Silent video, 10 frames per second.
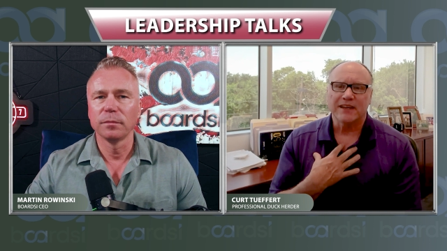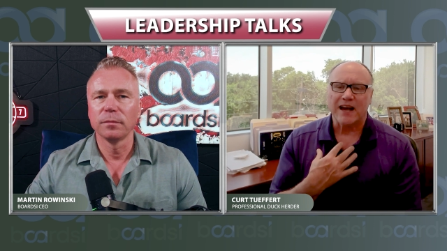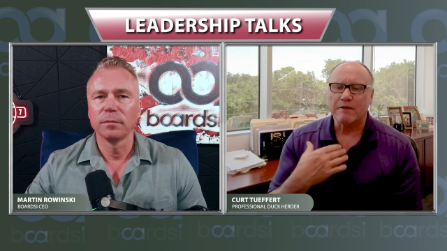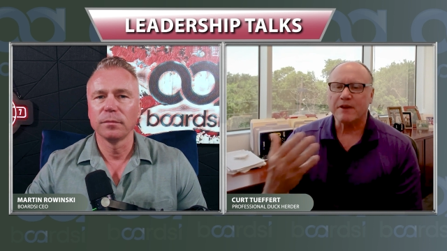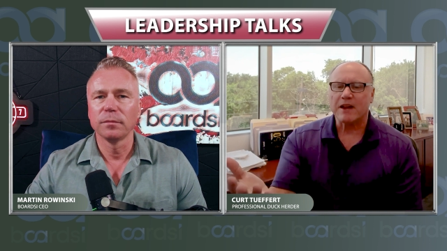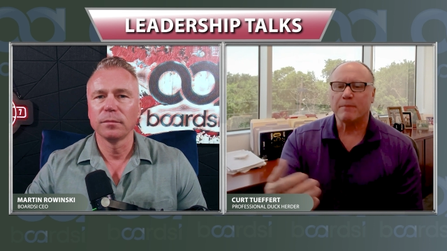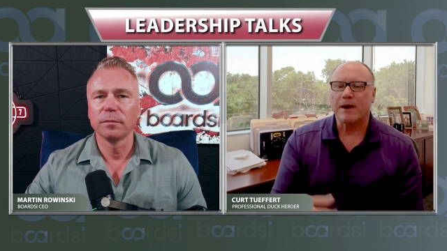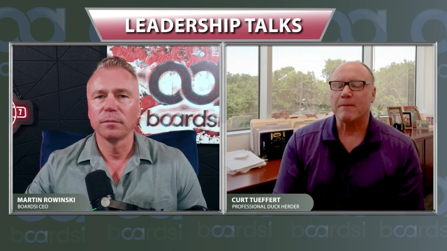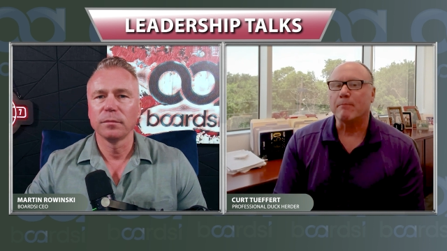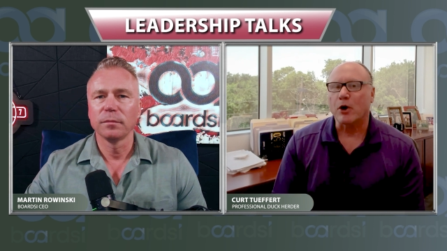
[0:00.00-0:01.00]
Speaker 1: I've got to buy
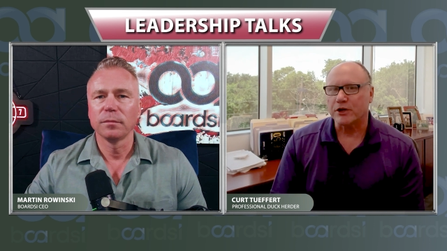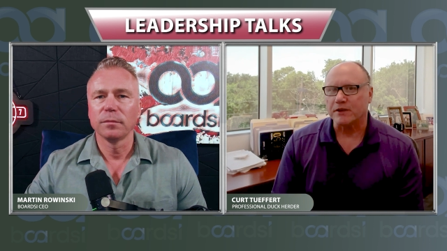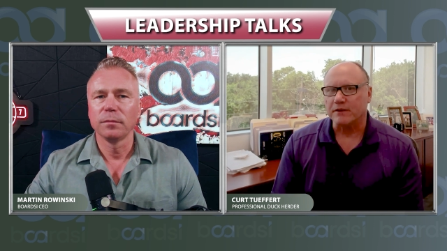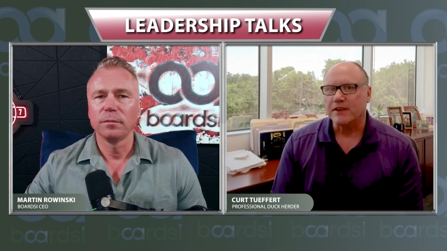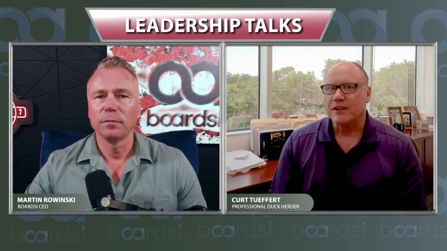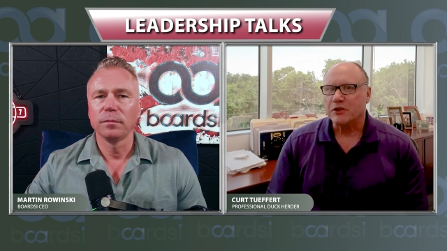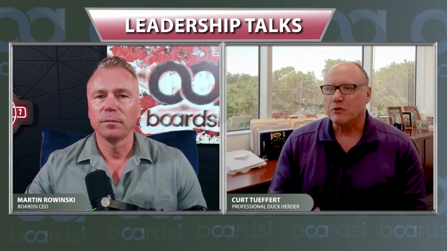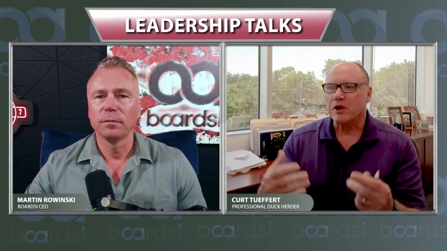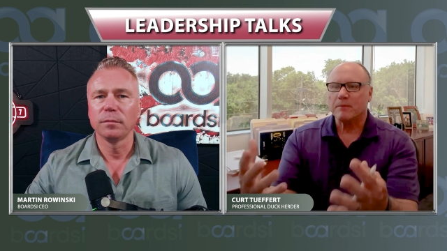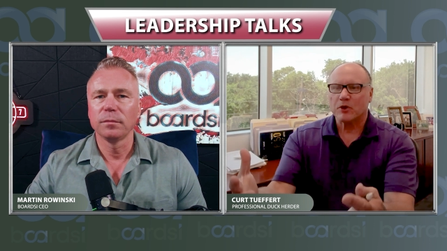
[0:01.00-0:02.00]
Martin. You
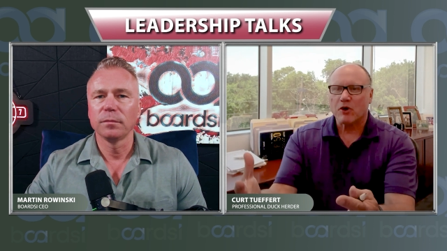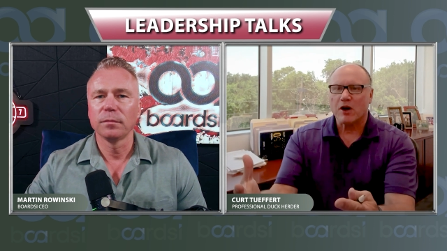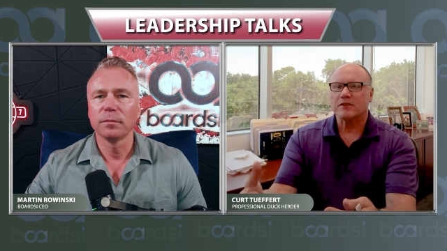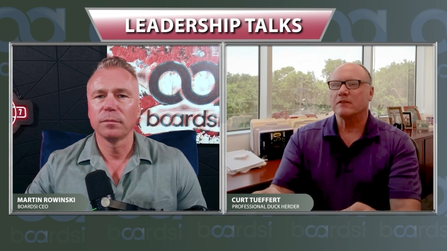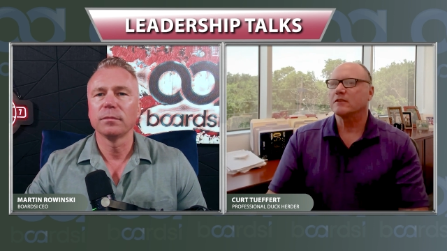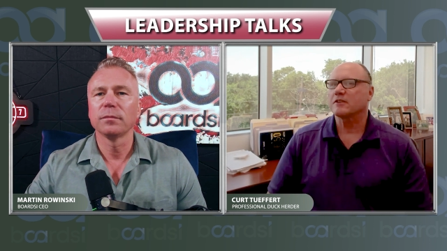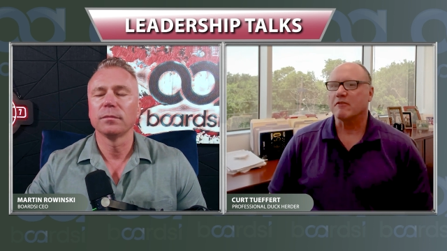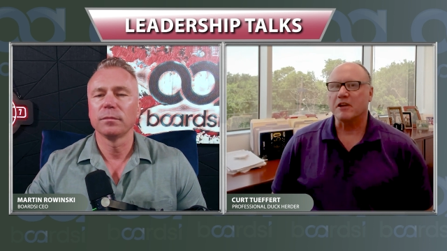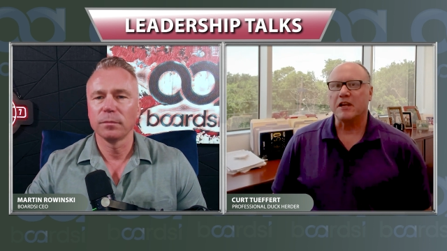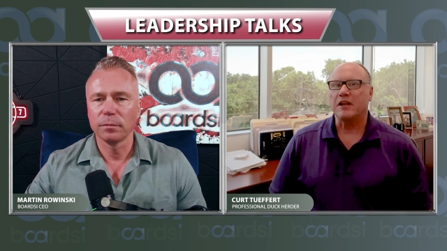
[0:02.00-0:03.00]
come across on the
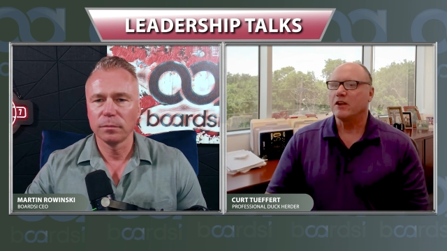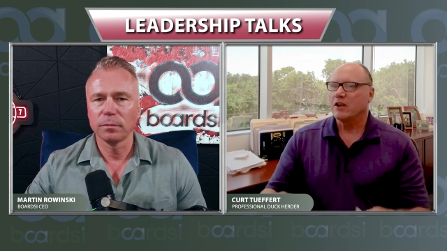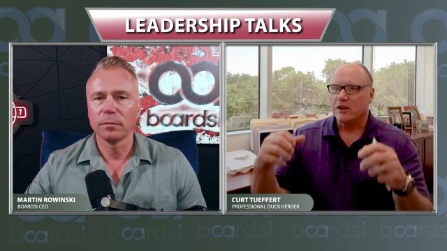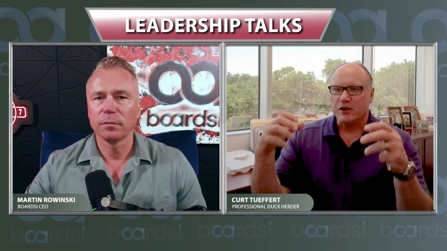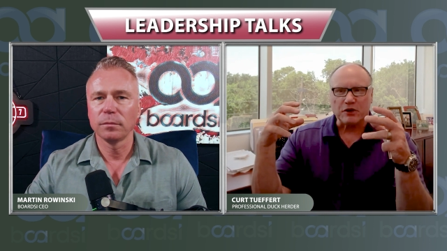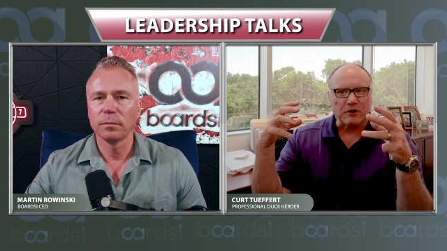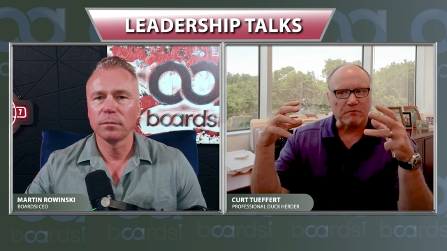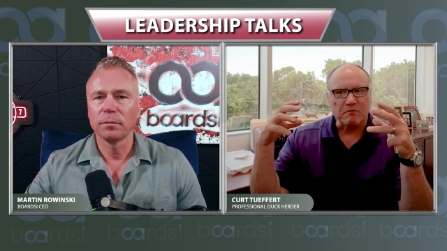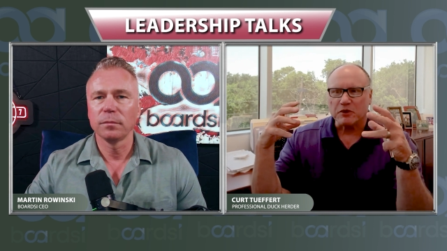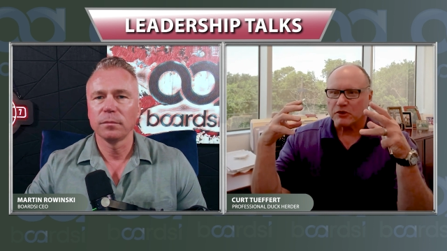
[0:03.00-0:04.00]
screen, you're
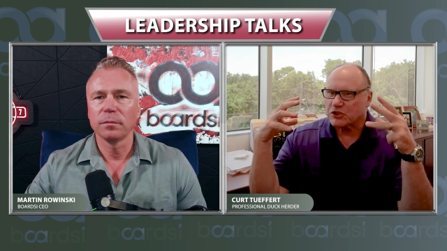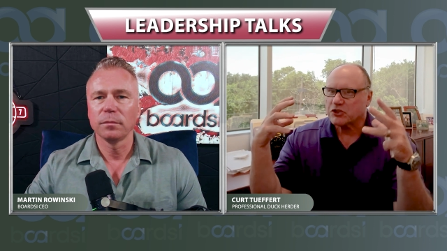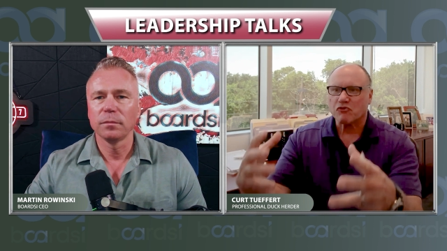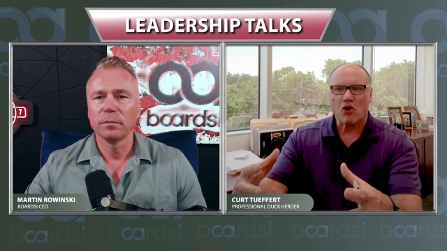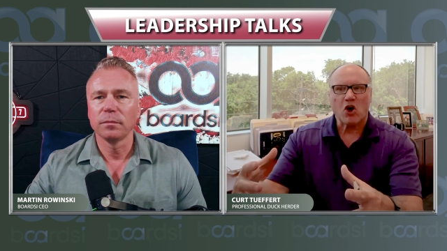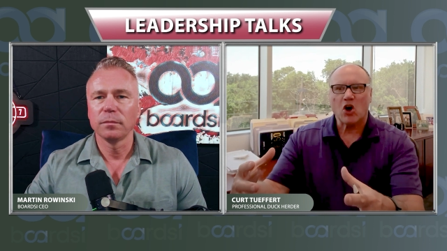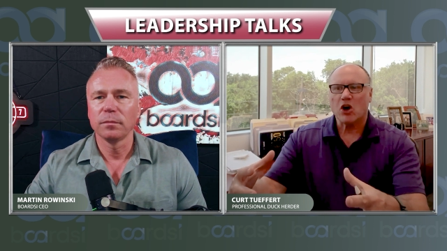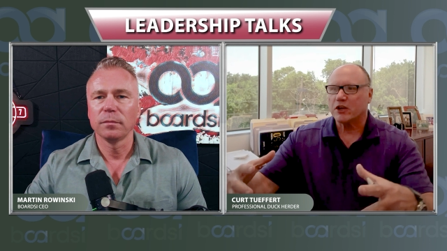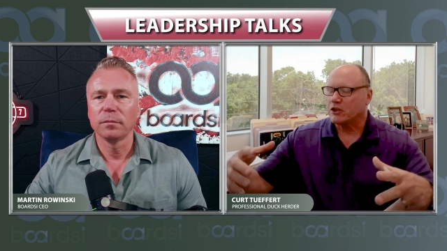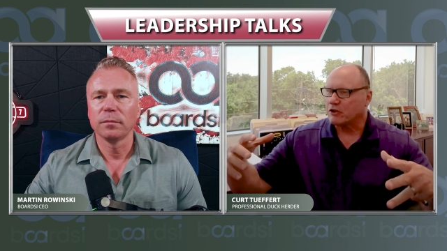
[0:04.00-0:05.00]

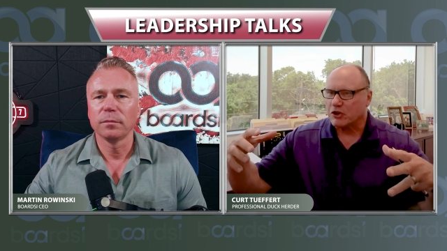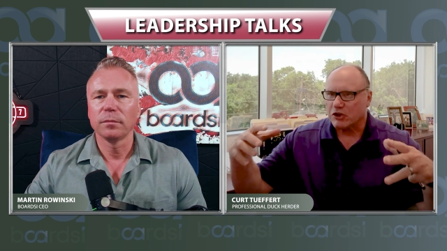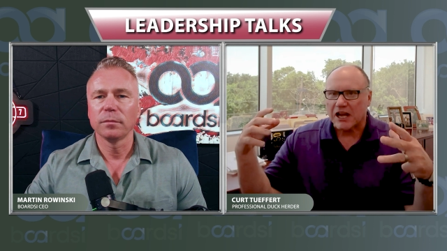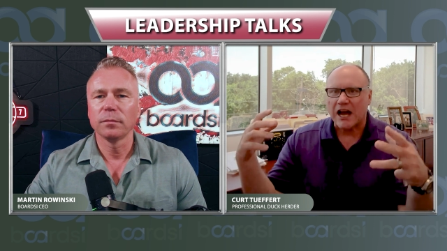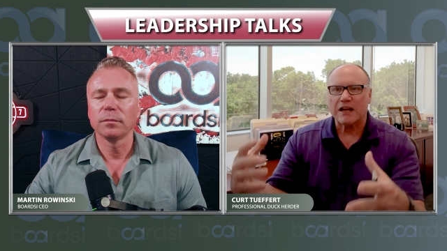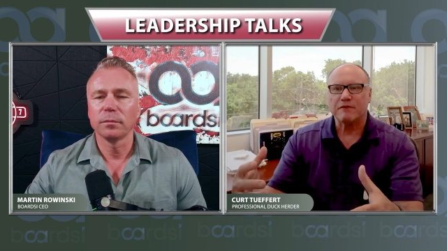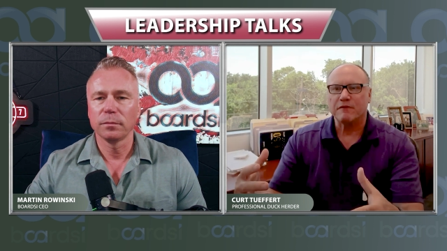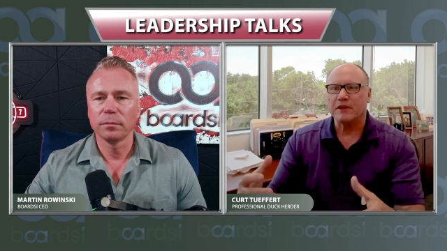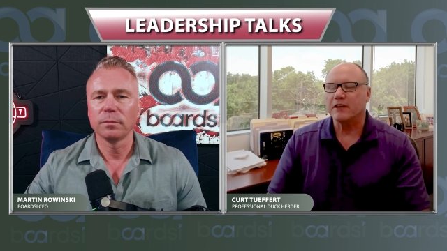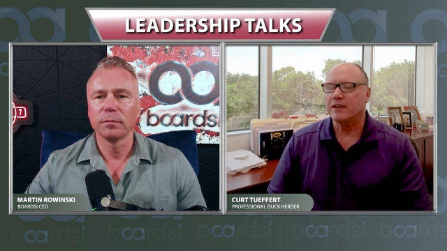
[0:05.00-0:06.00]
strong, you're
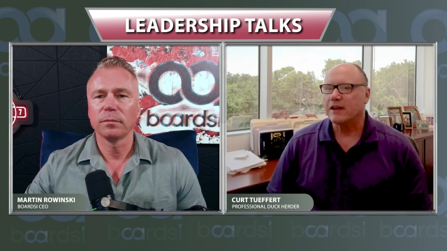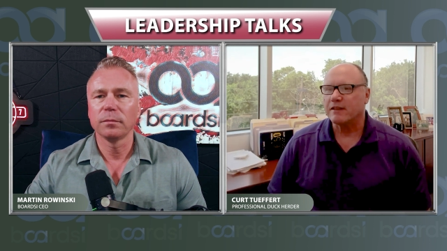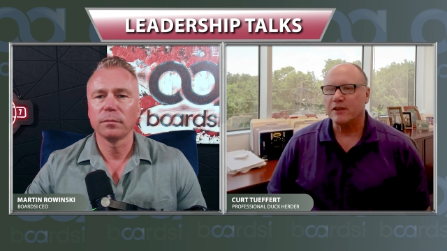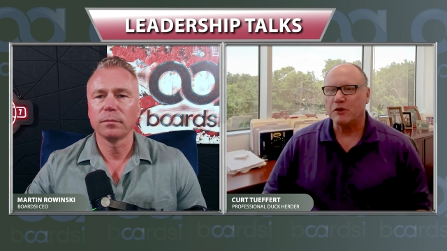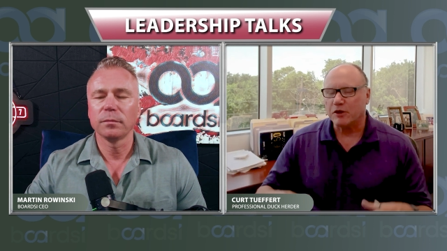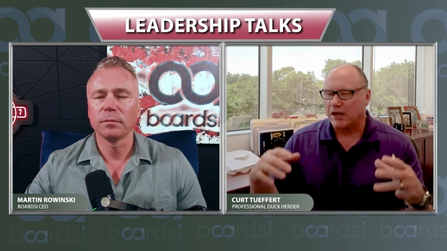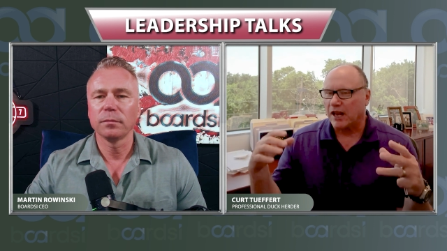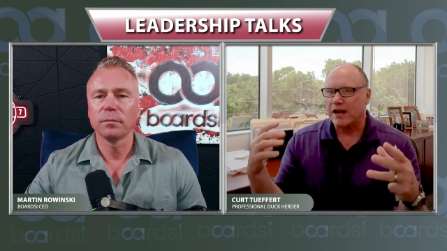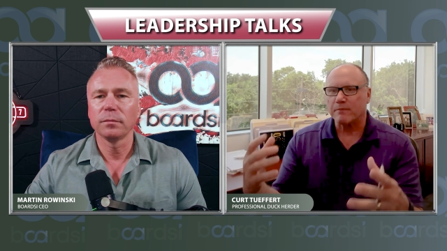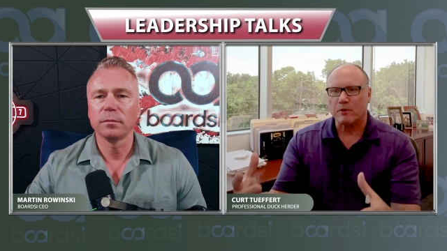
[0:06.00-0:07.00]
confident. I think you can
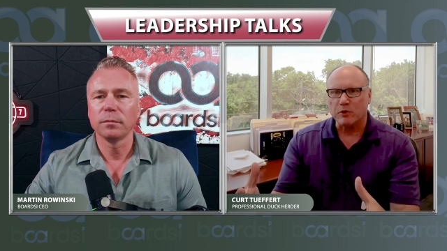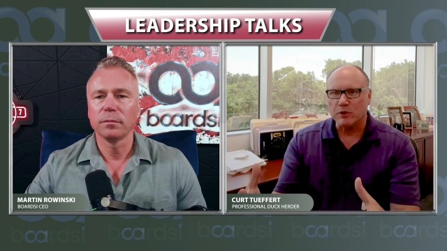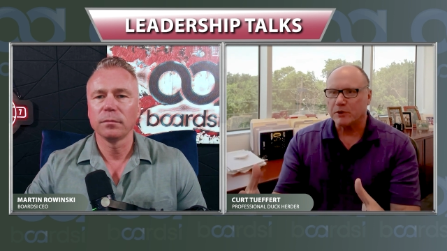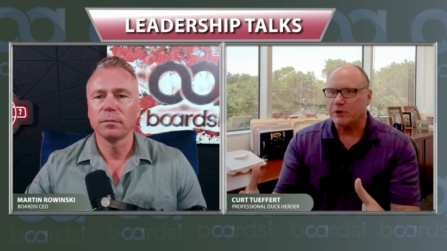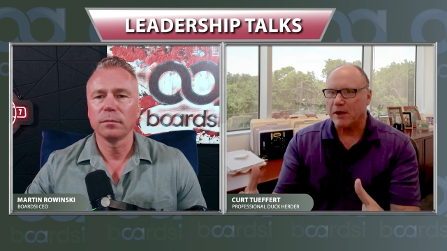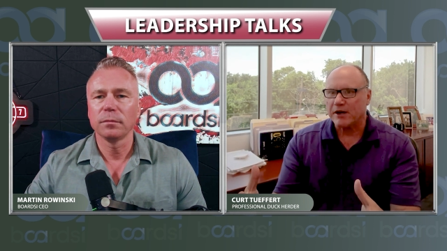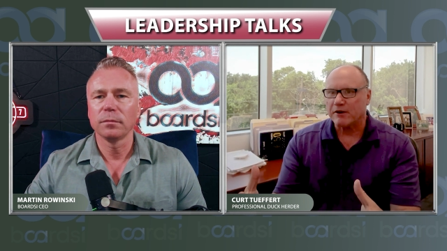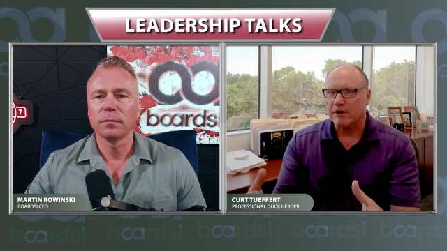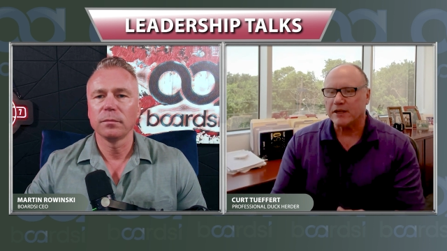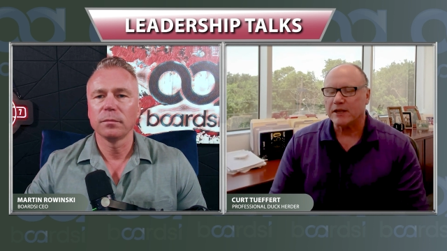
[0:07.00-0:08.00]
light up the room when you
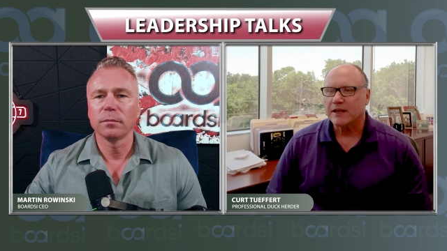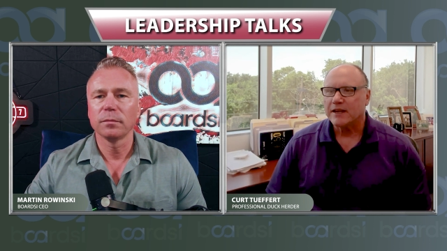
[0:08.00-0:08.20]
enter it.